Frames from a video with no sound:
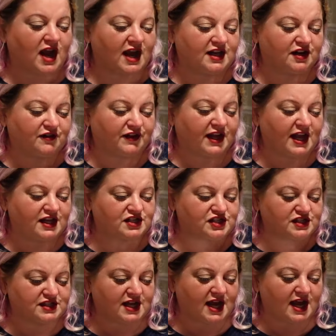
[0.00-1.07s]

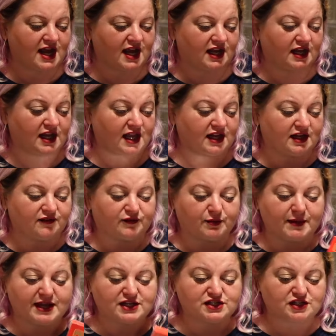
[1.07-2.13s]
identification tag and
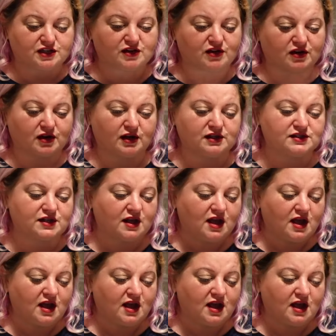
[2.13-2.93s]
information cards.